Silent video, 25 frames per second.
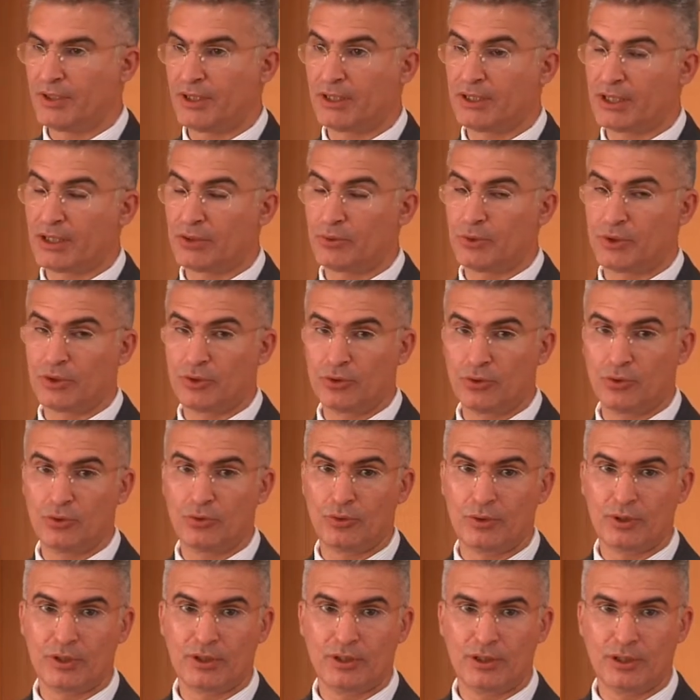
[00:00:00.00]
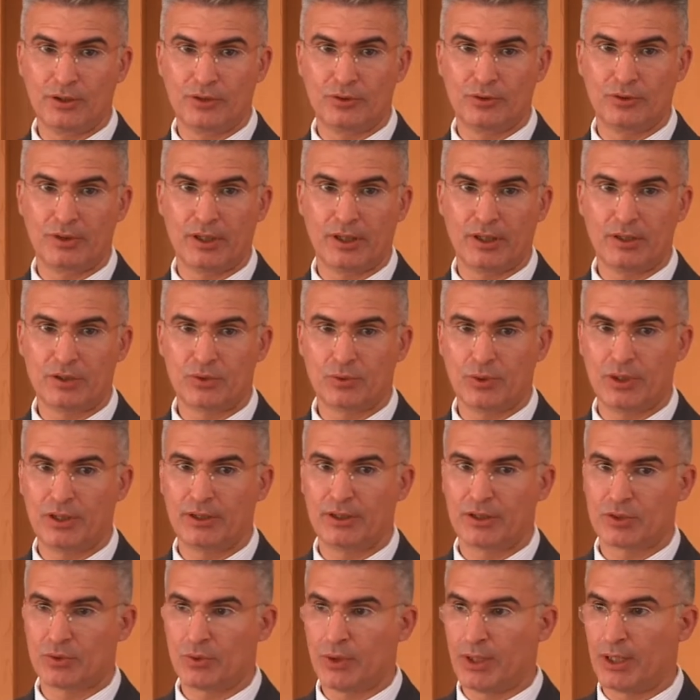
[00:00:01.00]
that we do in today's
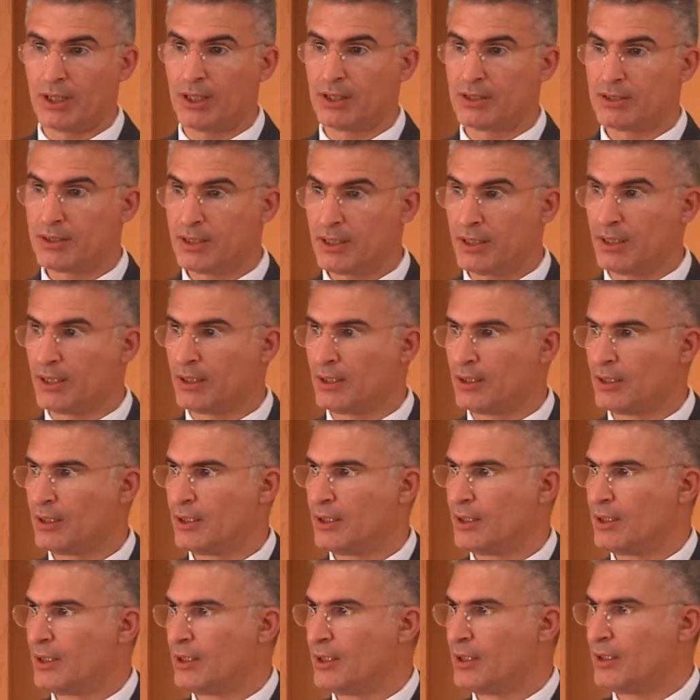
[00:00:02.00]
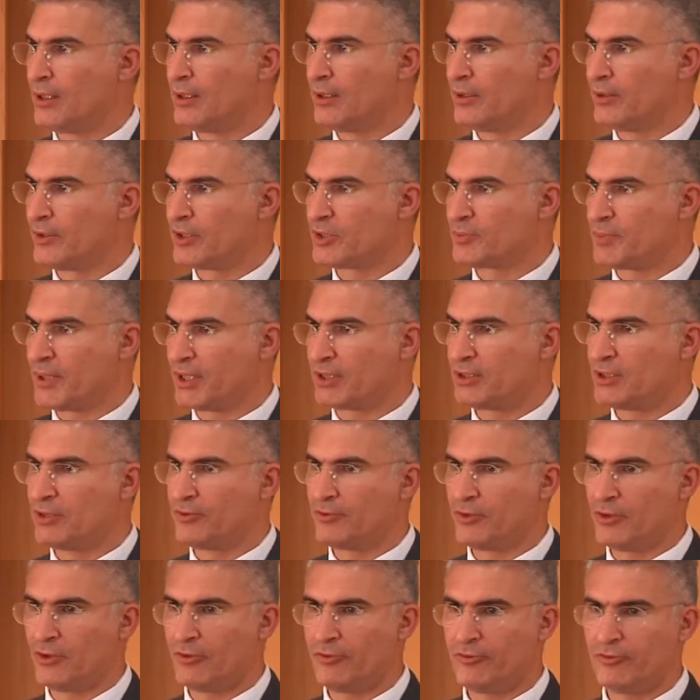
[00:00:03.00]
world as well, still,
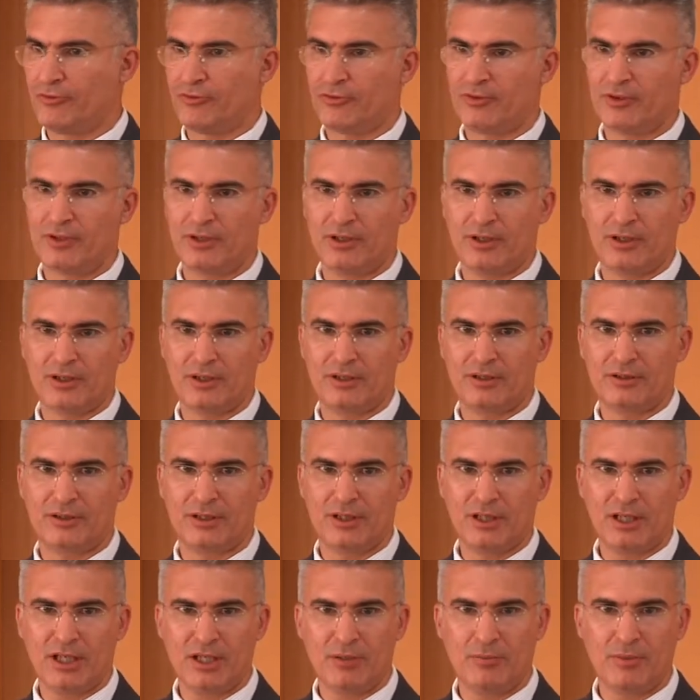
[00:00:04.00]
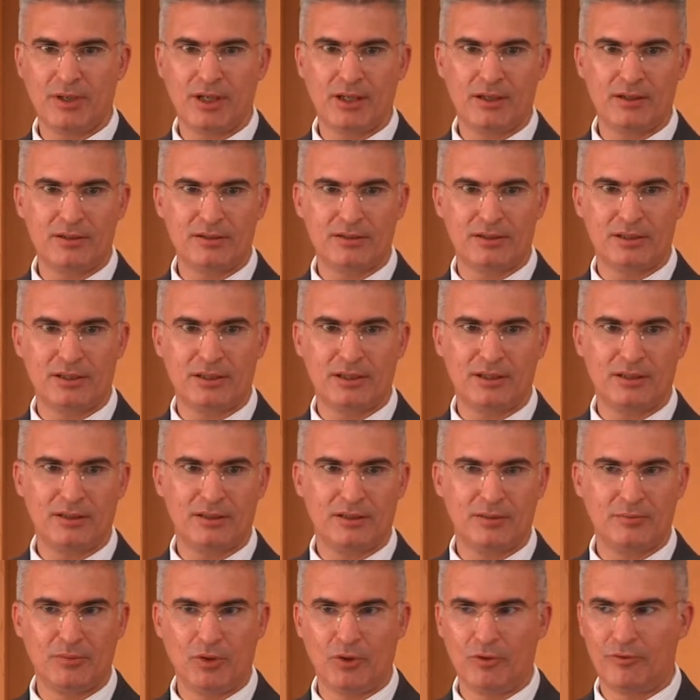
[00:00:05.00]
irrespective of the emails,
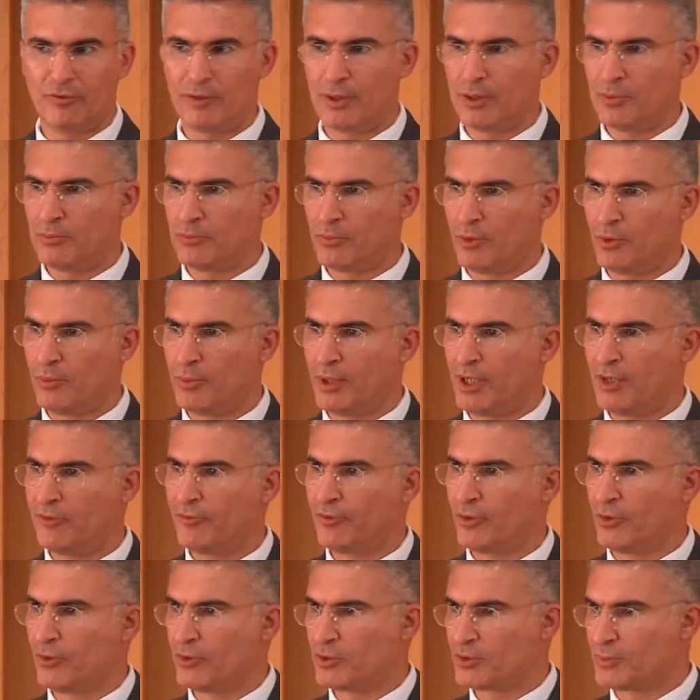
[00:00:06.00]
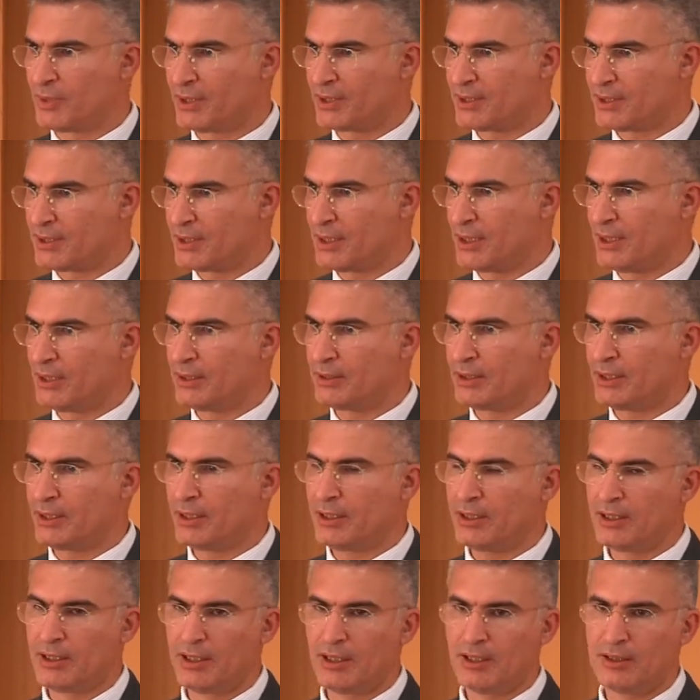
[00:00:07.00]
the mobile phones, but still
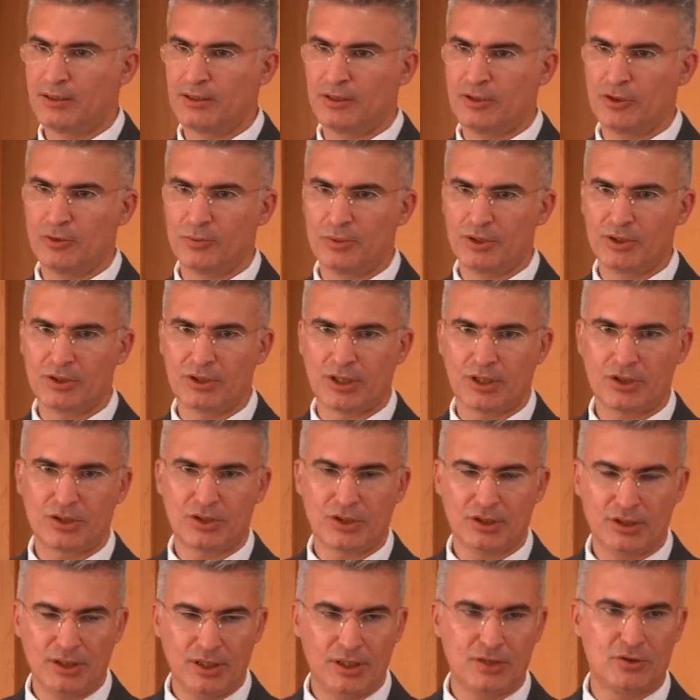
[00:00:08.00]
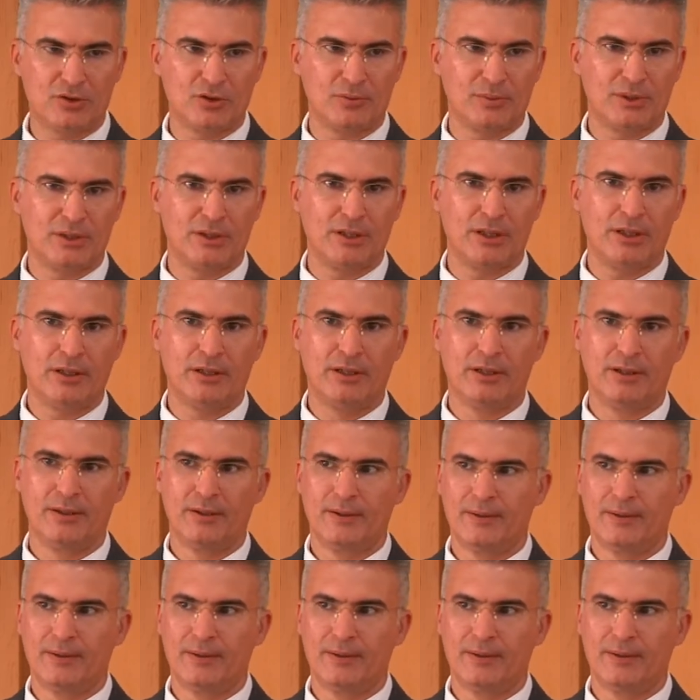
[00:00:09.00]
the human touch needs to be there.